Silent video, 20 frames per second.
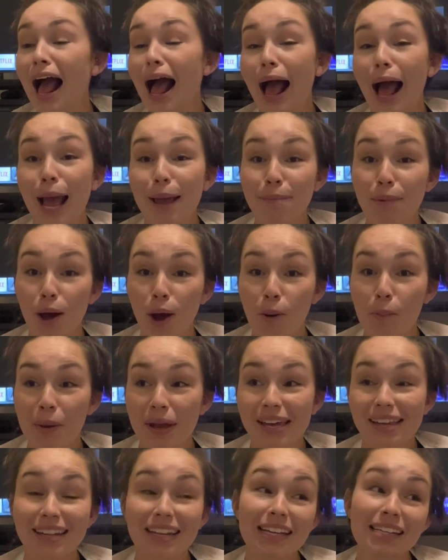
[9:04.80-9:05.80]
I'm
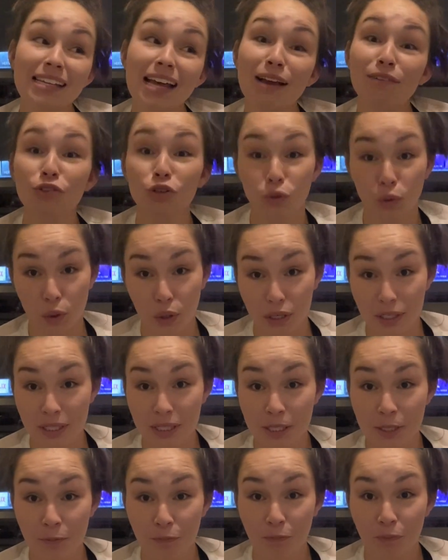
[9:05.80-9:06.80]
hoping these have
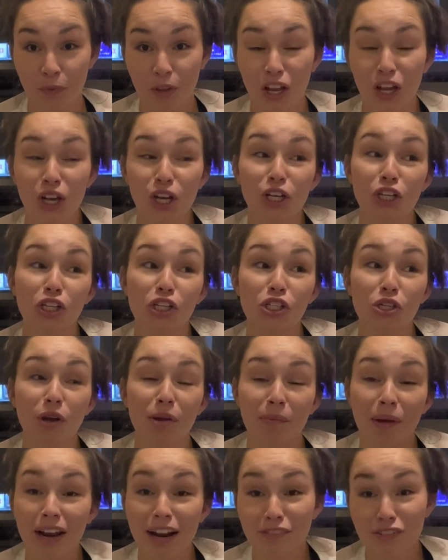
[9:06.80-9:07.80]
drawers. So I
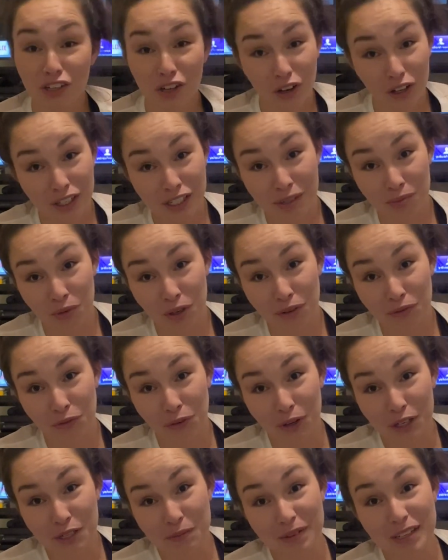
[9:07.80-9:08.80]
might have to call in some
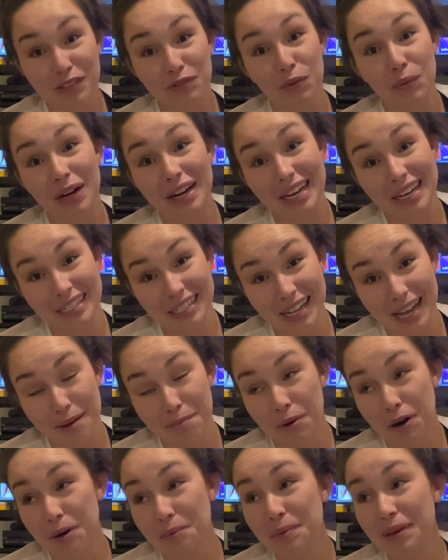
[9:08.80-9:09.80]
reinforcements for when I get to that
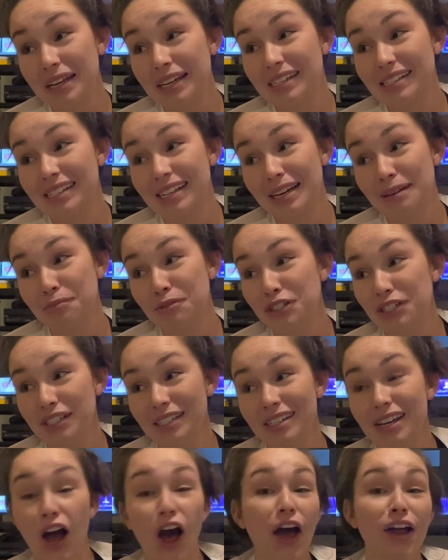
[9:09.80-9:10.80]
part because I'm just
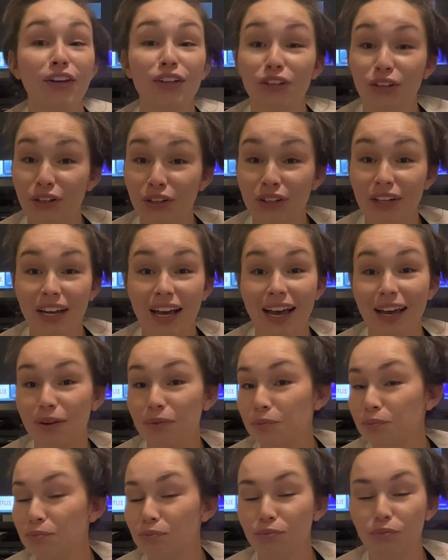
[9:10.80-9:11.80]
not good at
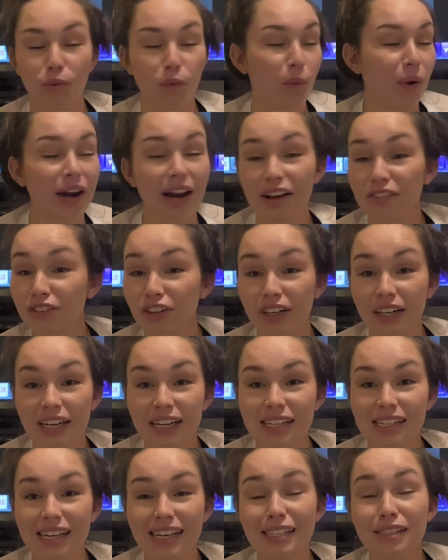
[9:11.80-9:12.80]
whatever it
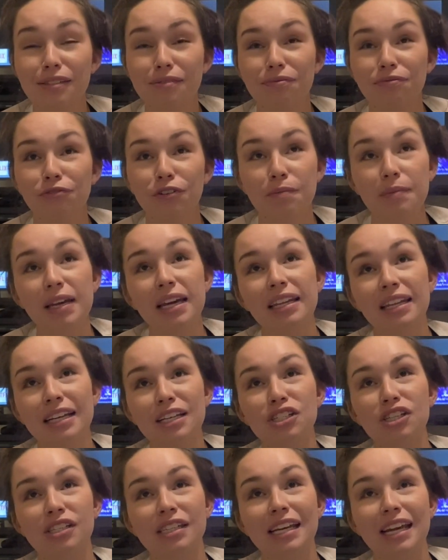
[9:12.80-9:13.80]
is. For me, I think
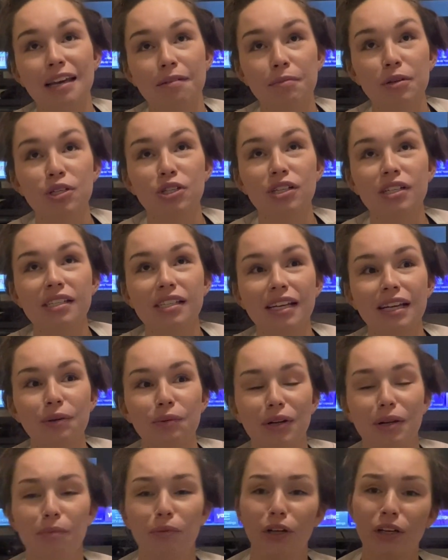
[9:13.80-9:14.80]
it's just the images. Like
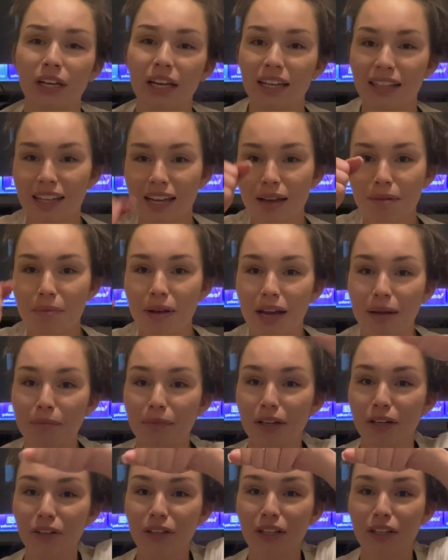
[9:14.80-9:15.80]
when I'm looking at them, I'm
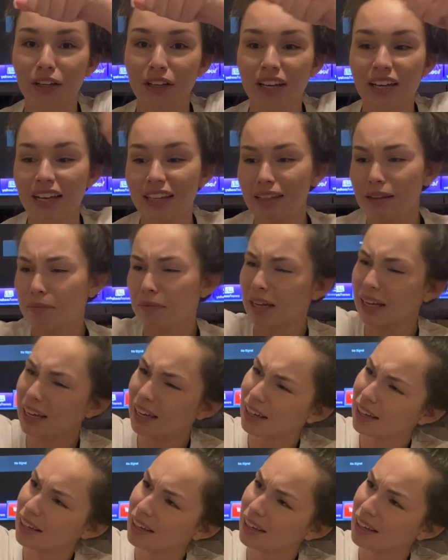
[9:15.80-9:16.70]
literally looking at them like,